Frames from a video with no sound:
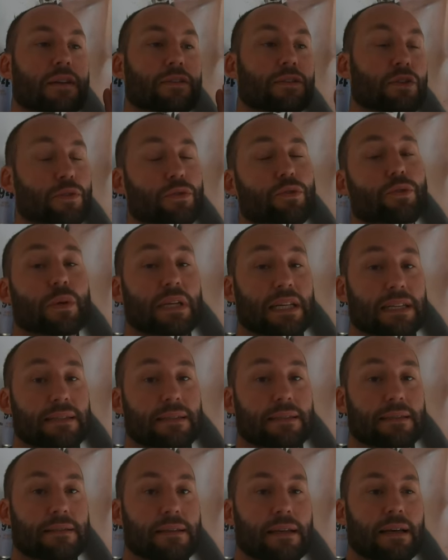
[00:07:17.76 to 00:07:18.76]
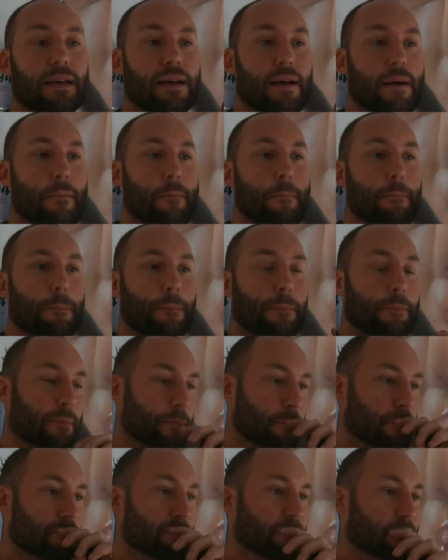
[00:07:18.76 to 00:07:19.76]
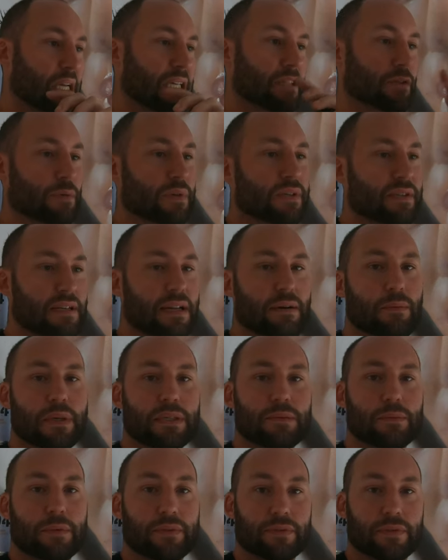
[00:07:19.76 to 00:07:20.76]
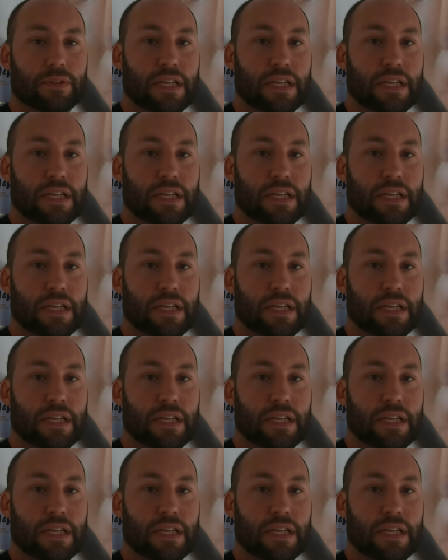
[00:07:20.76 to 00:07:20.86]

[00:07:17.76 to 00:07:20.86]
Don't do what I did. The reason I went with